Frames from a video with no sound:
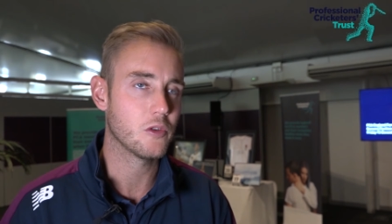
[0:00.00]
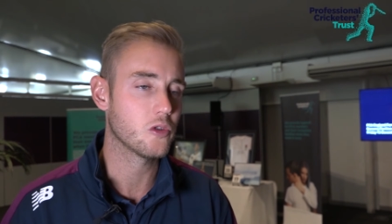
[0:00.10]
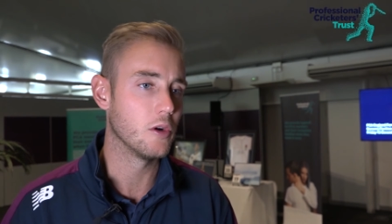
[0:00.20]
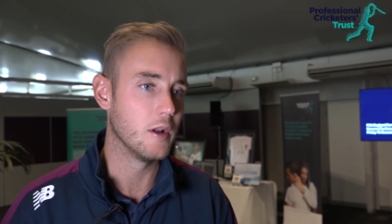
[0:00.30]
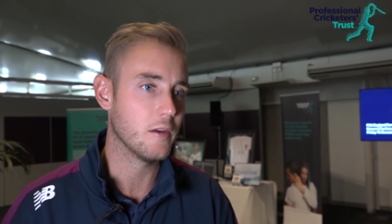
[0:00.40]
was
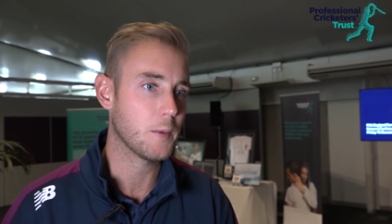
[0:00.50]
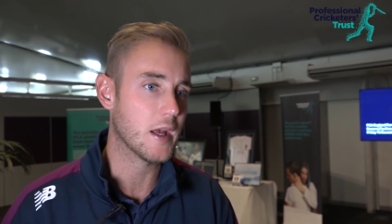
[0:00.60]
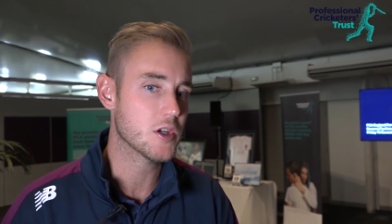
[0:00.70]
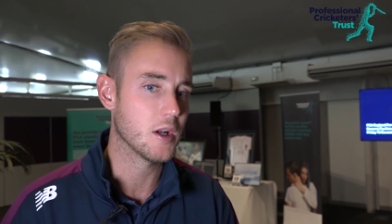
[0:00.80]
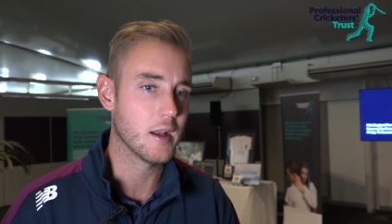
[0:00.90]
truly
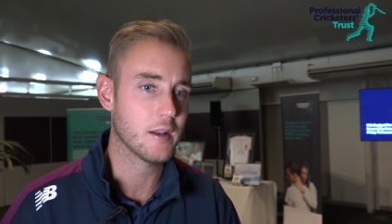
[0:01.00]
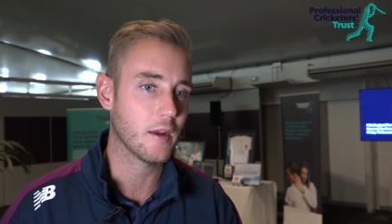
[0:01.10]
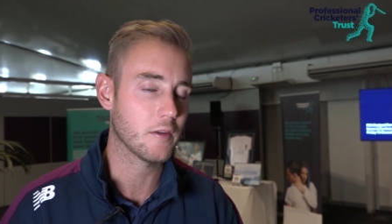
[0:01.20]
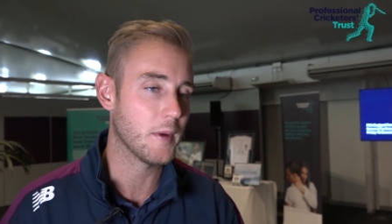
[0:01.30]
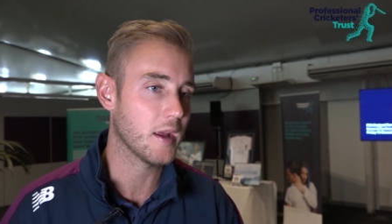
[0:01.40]
special, and it
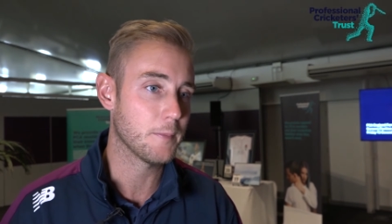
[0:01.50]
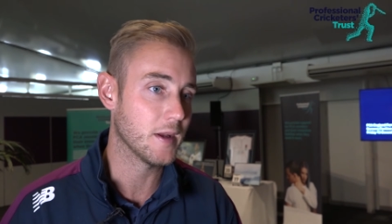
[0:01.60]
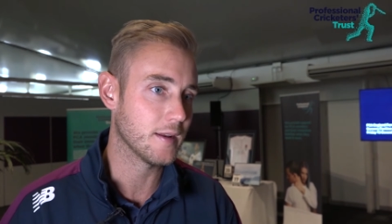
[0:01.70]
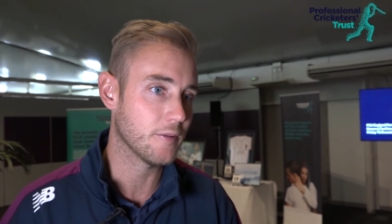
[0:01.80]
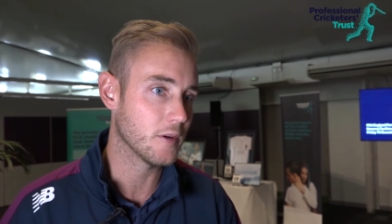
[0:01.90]
does make a
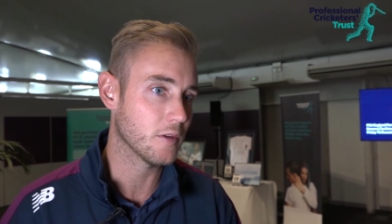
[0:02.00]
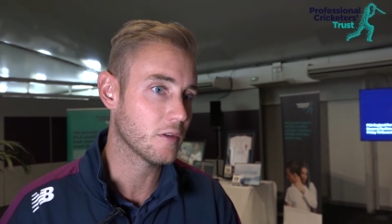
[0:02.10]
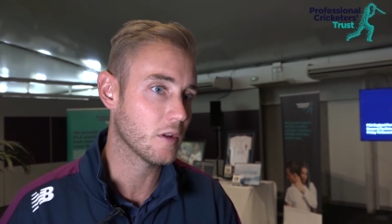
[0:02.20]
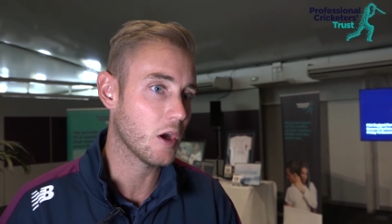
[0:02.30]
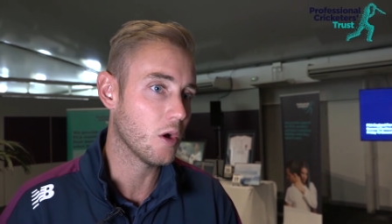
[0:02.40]
big difference
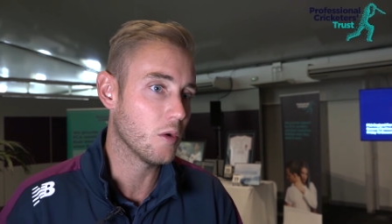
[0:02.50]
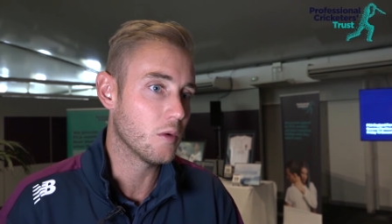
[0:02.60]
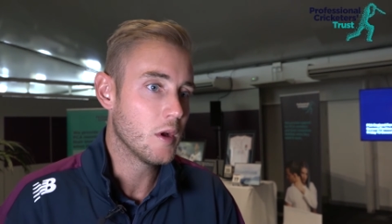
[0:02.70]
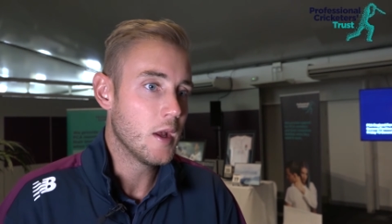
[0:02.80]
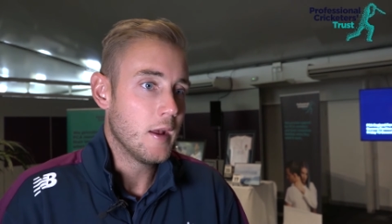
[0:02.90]
to the
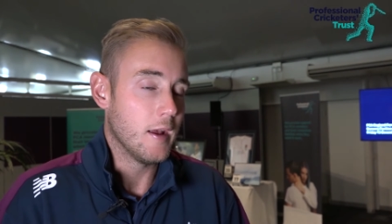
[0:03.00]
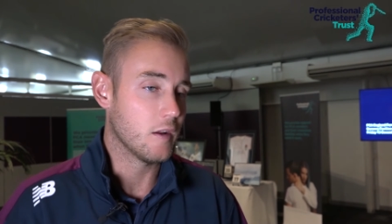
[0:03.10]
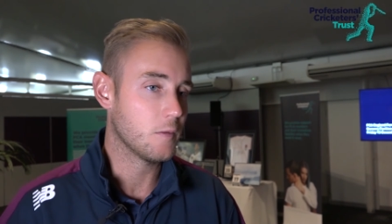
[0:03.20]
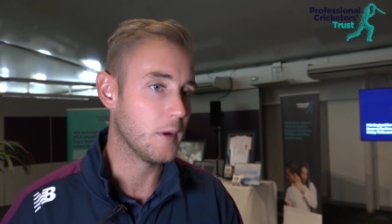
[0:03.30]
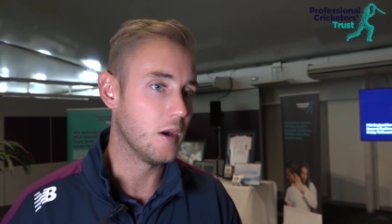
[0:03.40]
whole
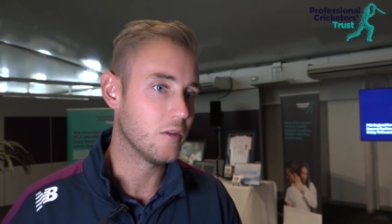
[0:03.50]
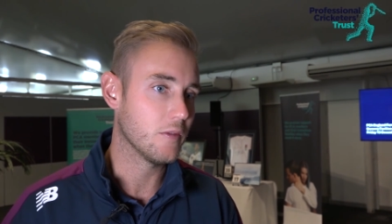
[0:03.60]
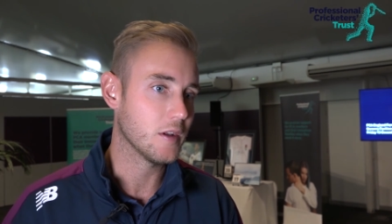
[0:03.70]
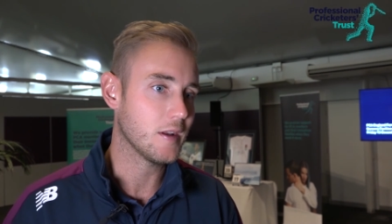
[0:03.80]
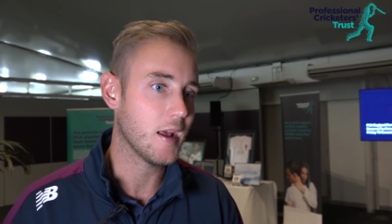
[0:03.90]
experience
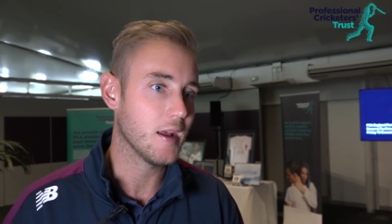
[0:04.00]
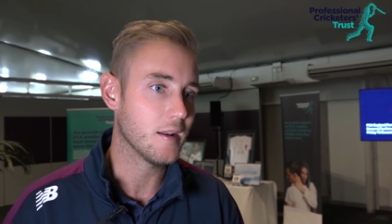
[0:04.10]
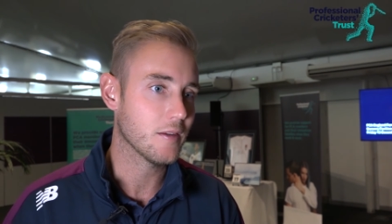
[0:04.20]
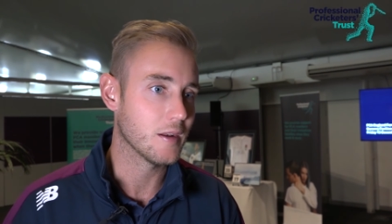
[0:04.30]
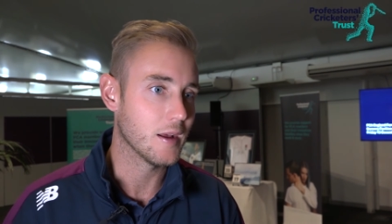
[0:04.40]
of the day,
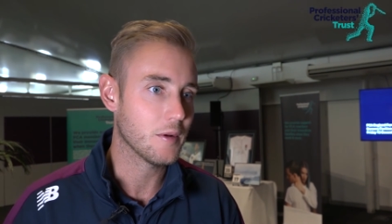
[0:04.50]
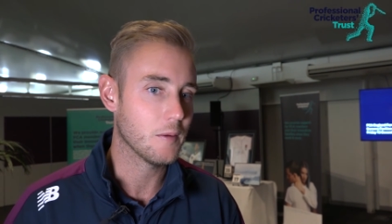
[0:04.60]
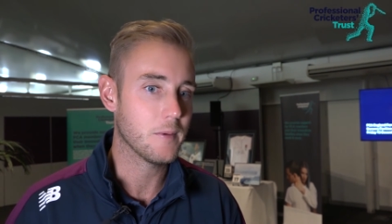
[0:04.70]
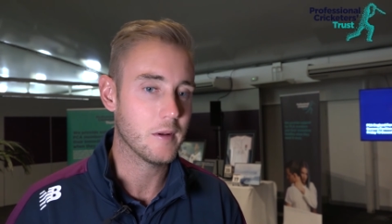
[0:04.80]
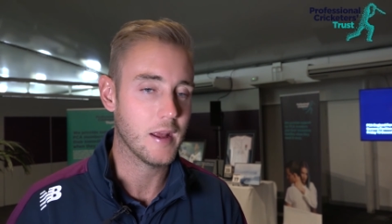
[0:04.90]
doesn't it? You
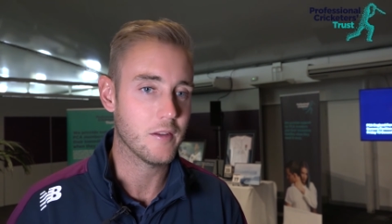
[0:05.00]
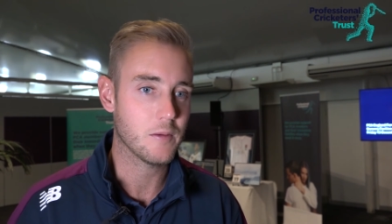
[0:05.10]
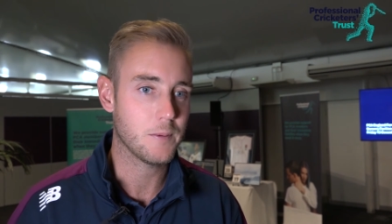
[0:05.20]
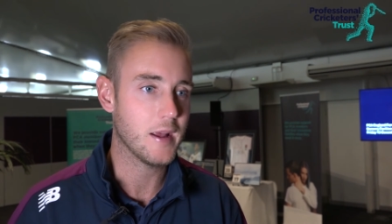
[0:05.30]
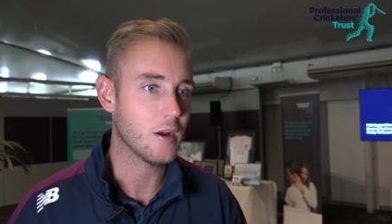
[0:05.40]
get
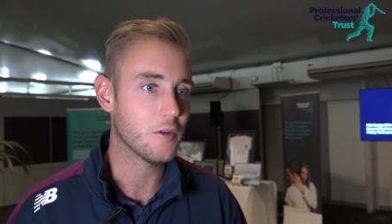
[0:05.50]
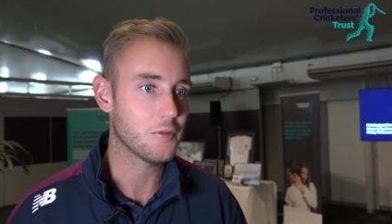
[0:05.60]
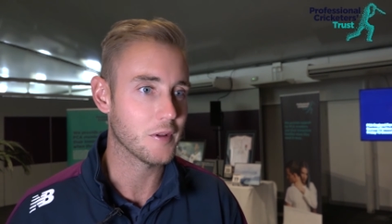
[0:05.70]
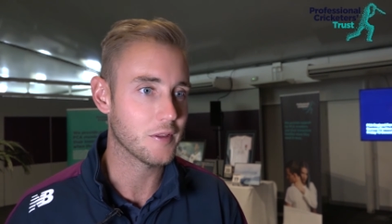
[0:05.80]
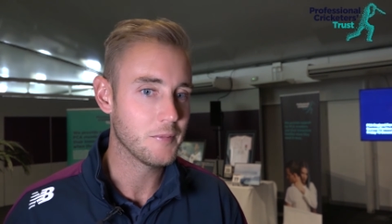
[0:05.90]
to play
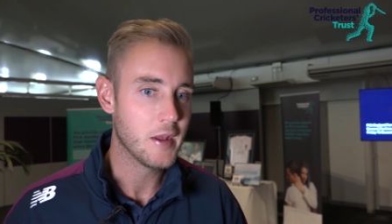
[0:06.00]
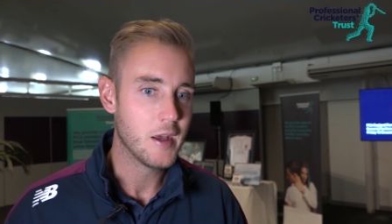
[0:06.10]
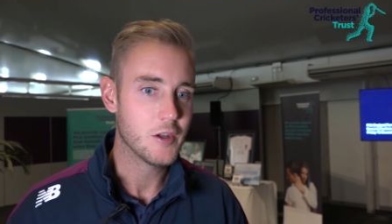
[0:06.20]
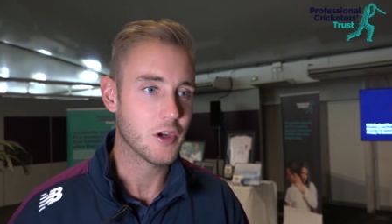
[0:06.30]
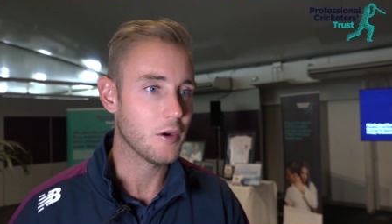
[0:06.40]
golf with
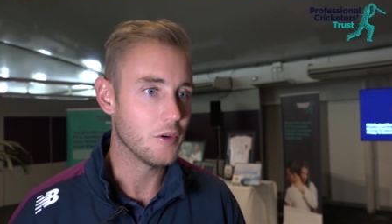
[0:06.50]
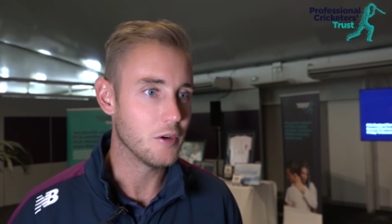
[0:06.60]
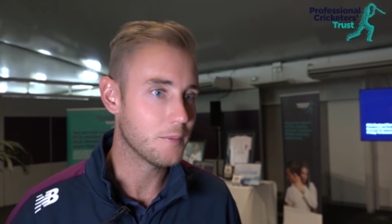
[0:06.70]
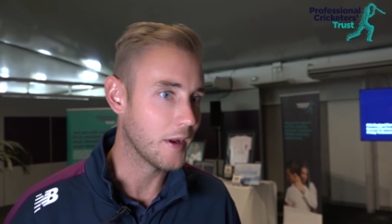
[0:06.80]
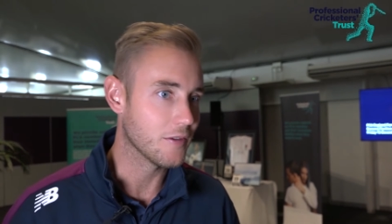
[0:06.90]
Joe
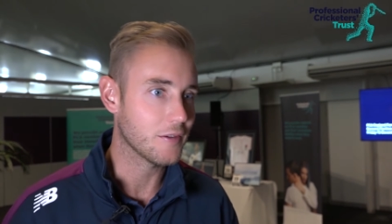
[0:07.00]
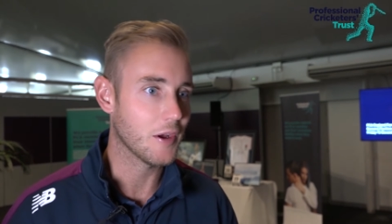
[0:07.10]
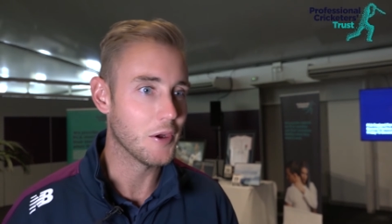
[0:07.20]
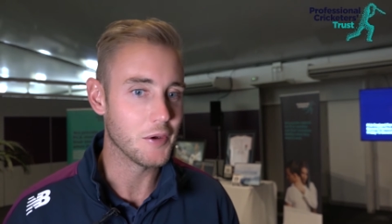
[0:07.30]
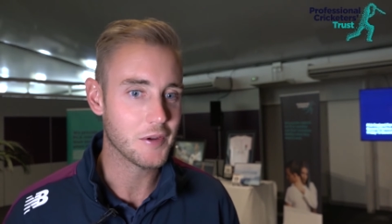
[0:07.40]
Root, Ben
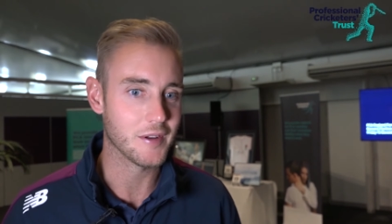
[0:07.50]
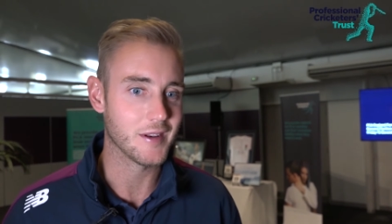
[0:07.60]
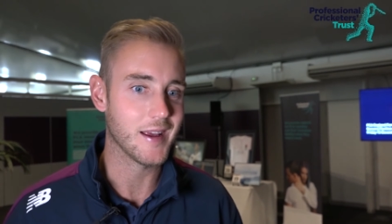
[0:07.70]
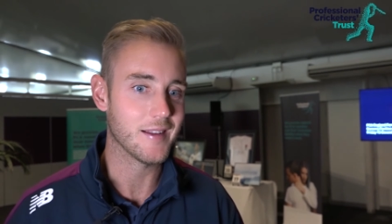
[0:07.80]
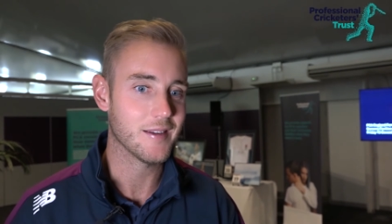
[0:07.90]
Stokes,
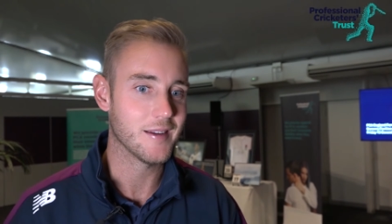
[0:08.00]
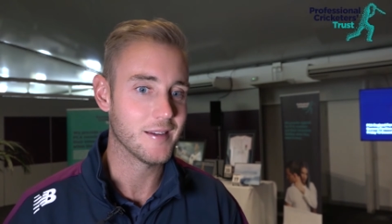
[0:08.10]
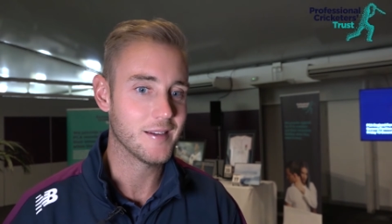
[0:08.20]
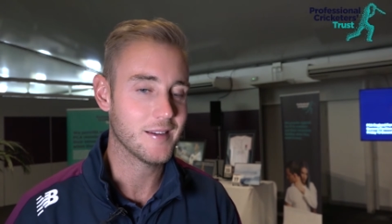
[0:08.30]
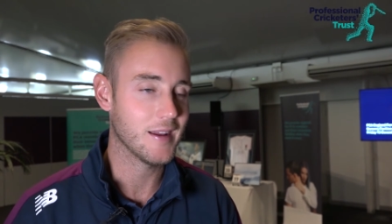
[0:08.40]
and get
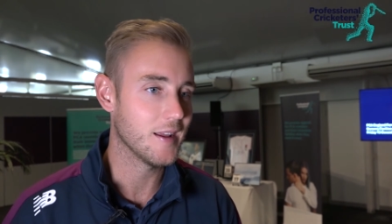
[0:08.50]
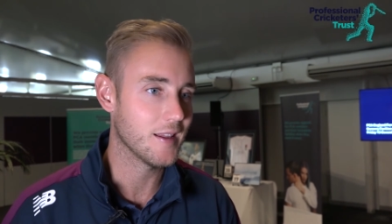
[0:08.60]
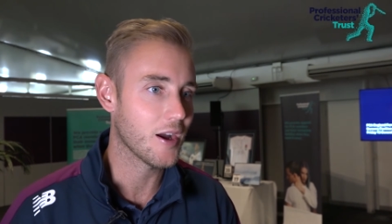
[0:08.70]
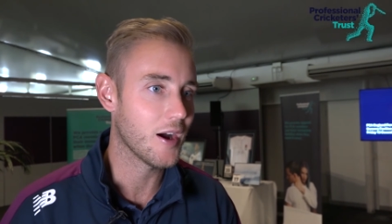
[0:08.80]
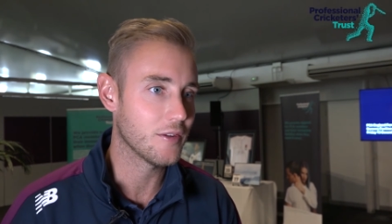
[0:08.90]
to, to hear
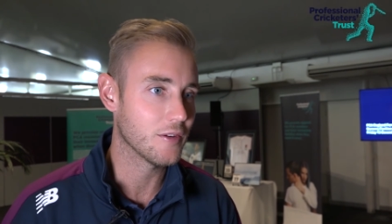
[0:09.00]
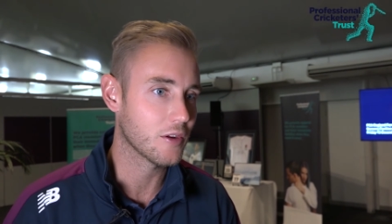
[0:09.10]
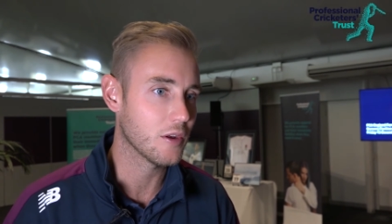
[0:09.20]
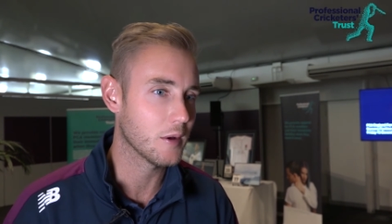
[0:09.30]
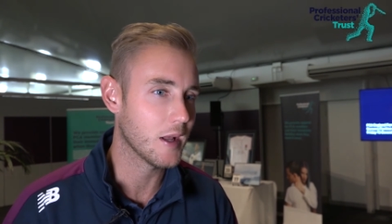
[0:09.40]
the guys on
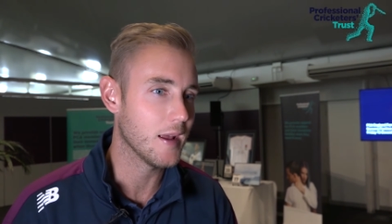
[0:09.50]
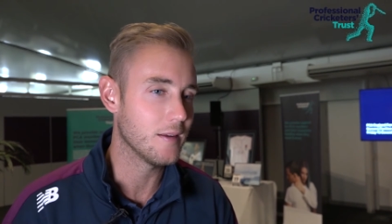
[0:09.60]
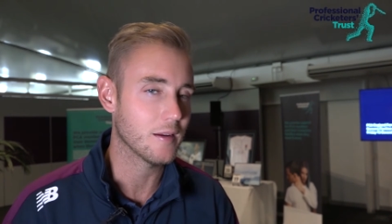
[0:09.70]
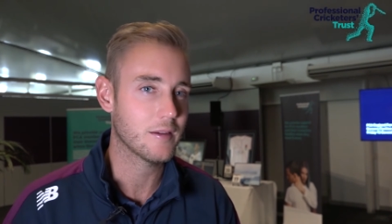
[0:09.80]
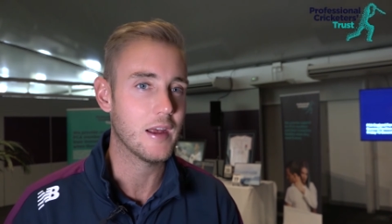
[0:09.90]
Q and
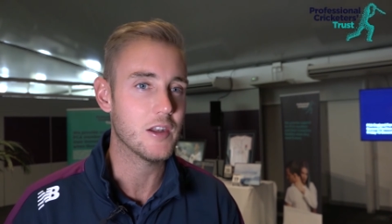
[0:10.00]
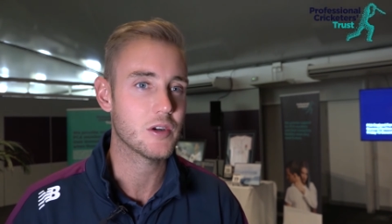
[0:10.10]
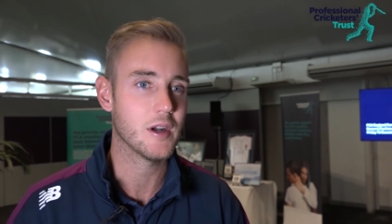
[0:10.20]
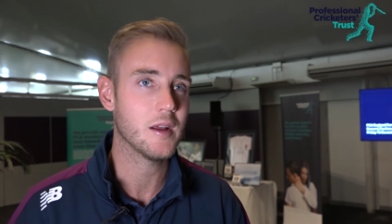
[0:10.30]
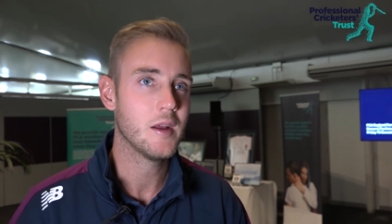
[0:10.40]
A's,
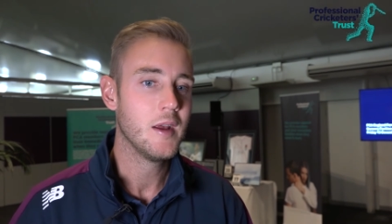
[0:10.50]
etc.